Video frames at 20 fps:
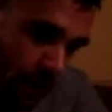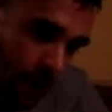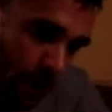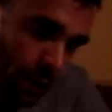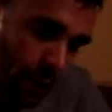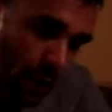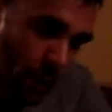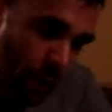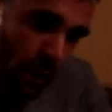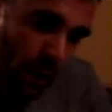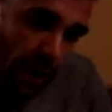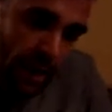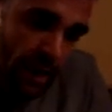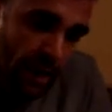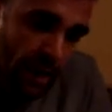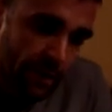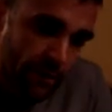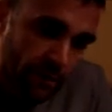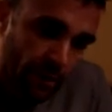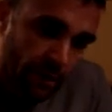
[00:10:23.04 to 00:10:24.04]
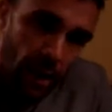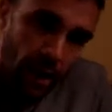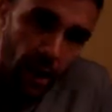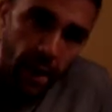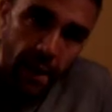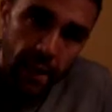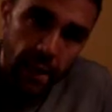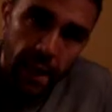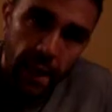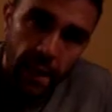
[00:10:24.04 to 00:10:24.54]
you know, I guess,
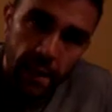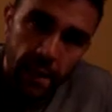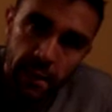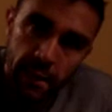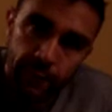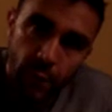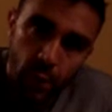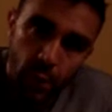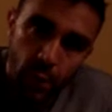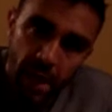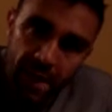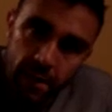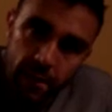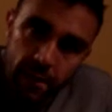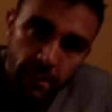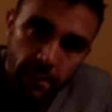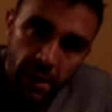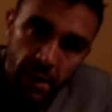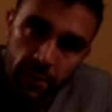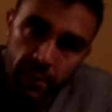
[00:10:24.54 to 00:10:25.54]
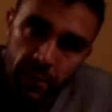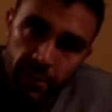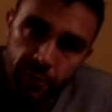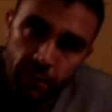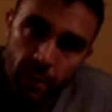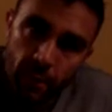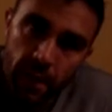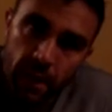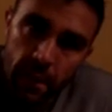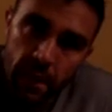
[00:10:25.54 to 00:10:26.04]
again, if you get into minimalist
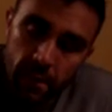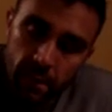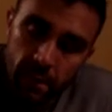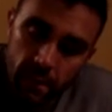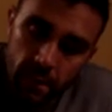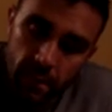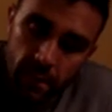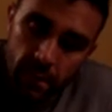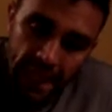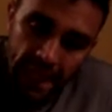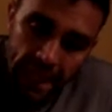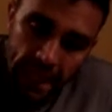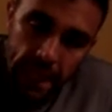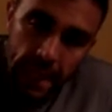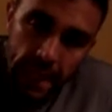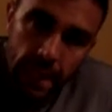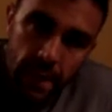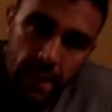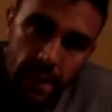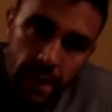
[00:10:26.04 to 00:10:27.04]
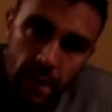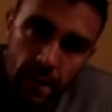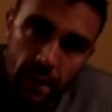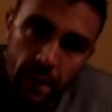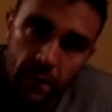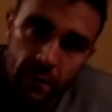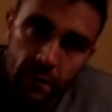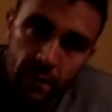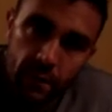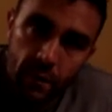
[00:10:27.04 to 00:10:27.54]
running, the key
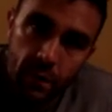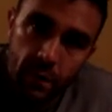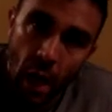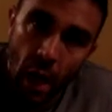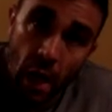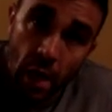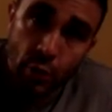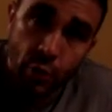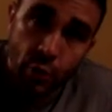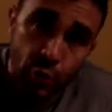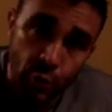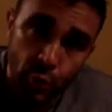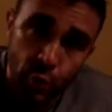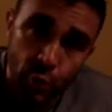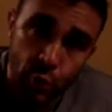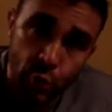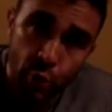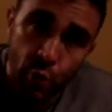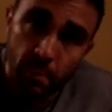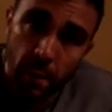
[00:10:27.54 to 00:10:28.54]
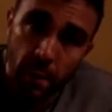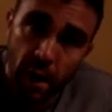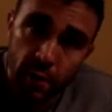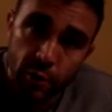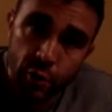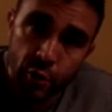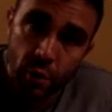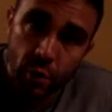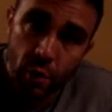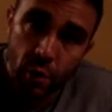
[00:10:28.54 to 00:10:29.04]
is to not do too
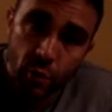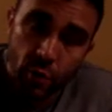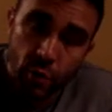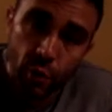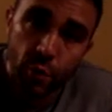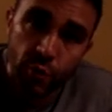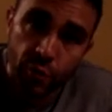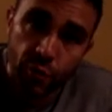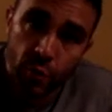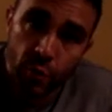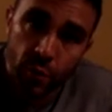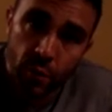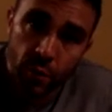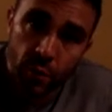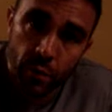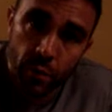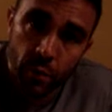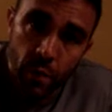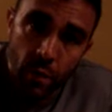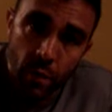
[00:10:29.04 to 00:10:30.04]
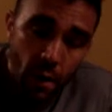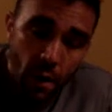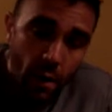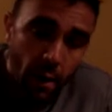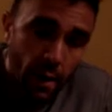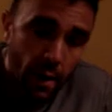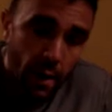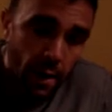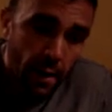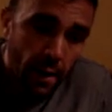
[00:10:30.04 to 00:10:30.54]
much too soon.
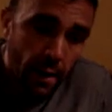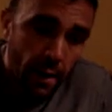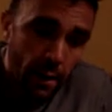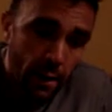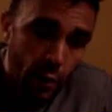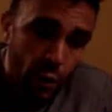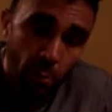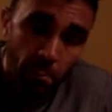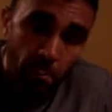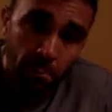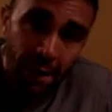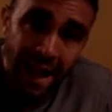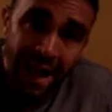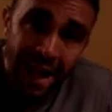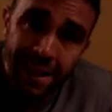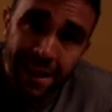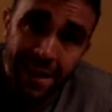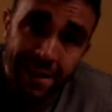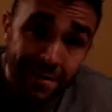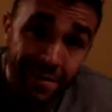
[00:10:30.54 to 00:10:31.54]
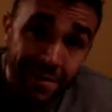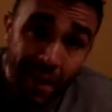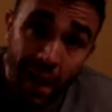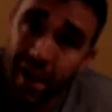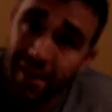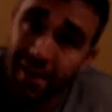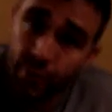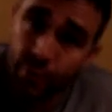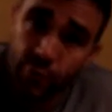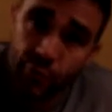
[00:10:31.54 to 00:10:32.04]
Your body is
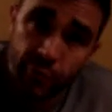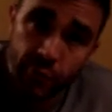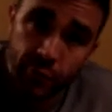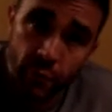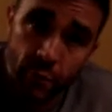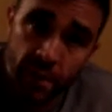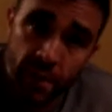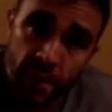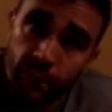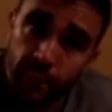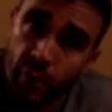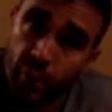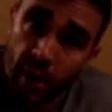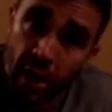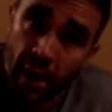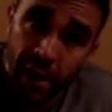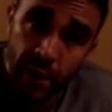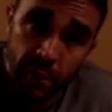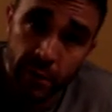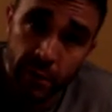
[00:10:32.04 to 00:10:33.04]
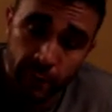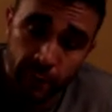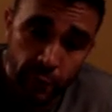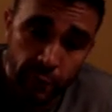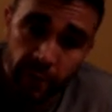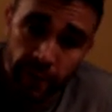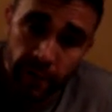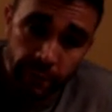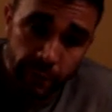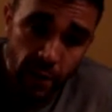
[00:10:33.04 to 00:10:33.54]
not used to it. If
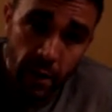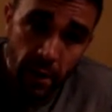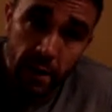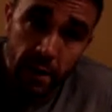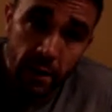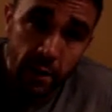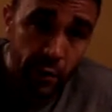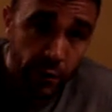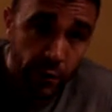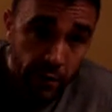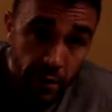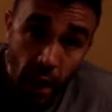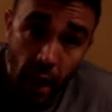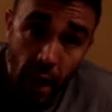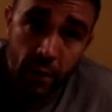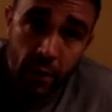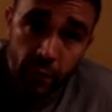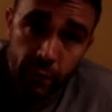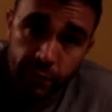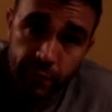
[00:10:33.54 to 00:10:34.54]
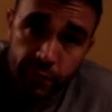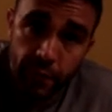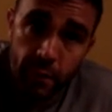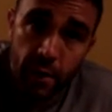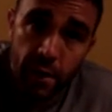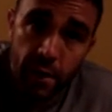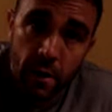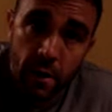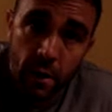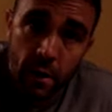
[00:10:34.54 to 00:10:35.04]
you've ever done it, you're not used to
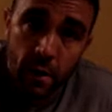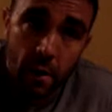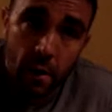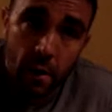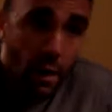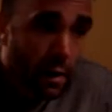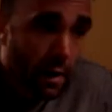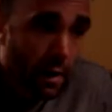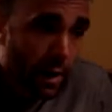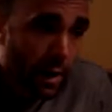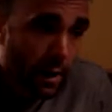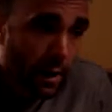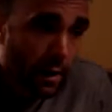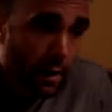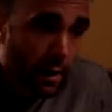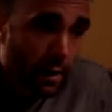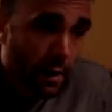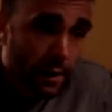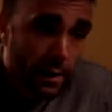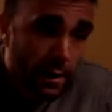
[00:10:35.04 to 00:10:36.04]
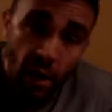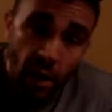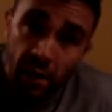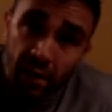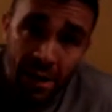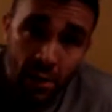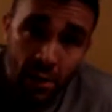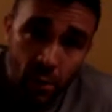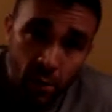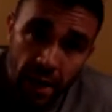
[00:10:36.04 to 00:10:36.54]
it. I
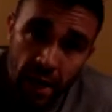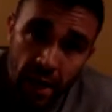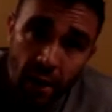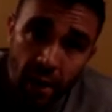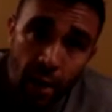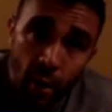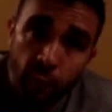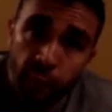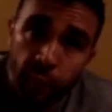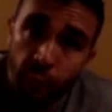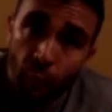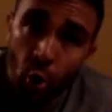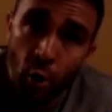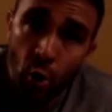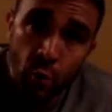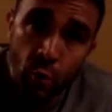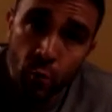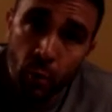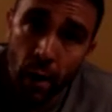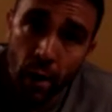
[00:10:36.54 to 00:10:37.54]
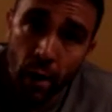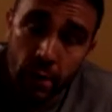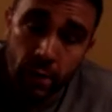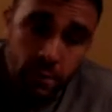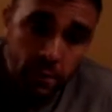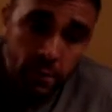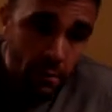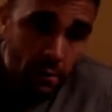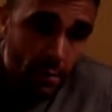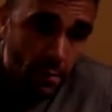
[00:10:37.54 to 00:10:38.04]
don't care how far you
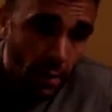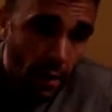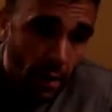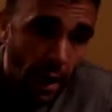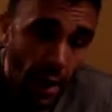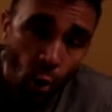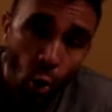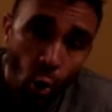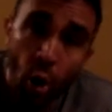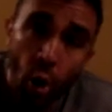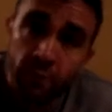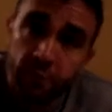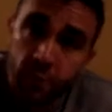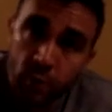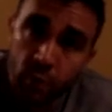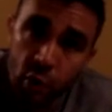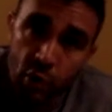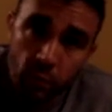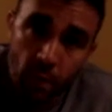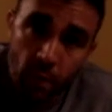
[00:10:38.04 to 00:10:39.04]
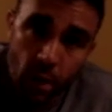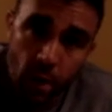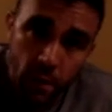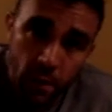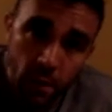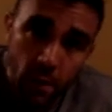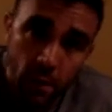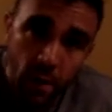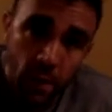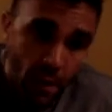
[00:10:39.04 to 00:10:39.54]
run, how often you
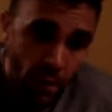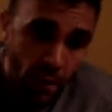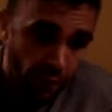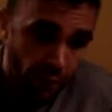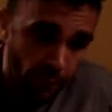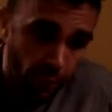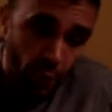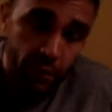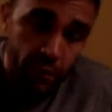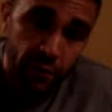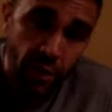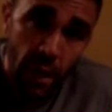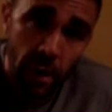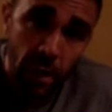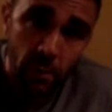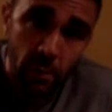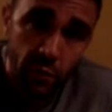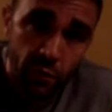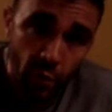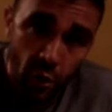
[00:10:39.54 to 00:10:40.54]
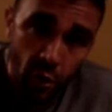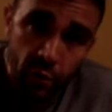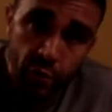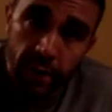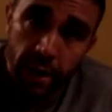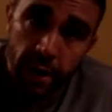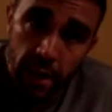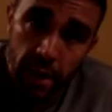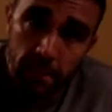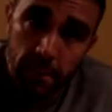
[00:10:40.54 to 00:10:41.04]
run. The first time you start
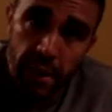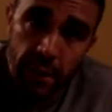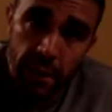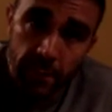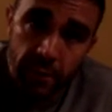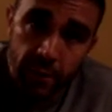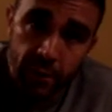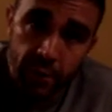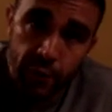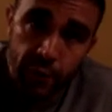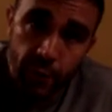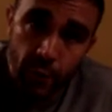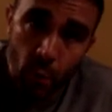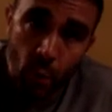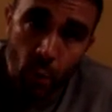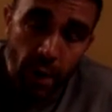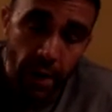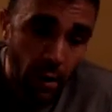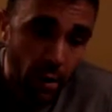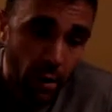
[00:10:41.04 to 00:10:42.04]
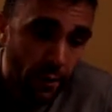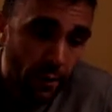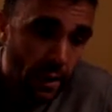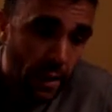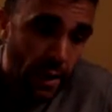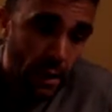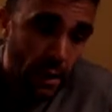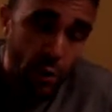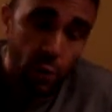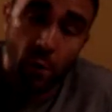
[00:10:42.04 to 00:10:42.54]
training minimalist footwear,
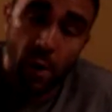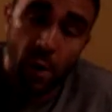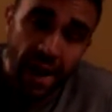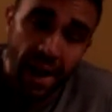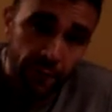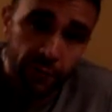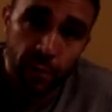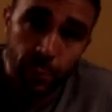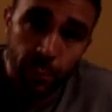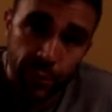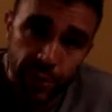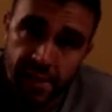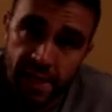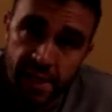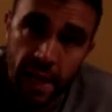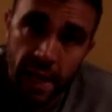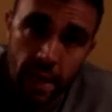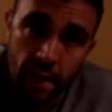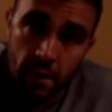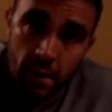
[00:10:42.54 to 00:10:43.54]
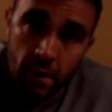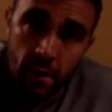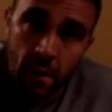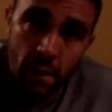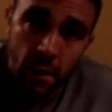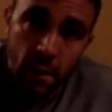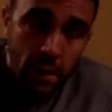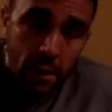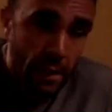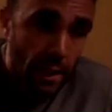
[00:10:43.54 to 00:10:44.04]
you have to pretend
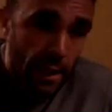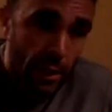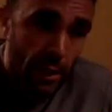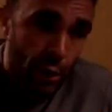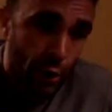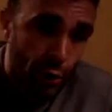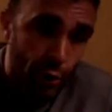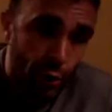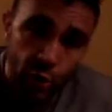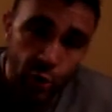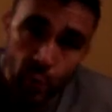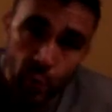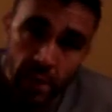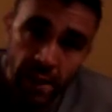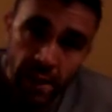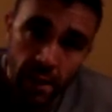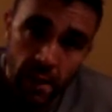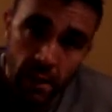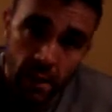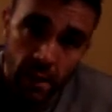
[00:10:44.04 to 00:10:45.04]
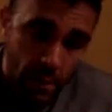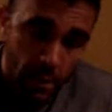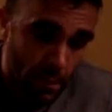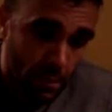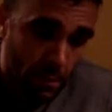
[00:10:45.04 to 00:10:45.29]
like you're doing it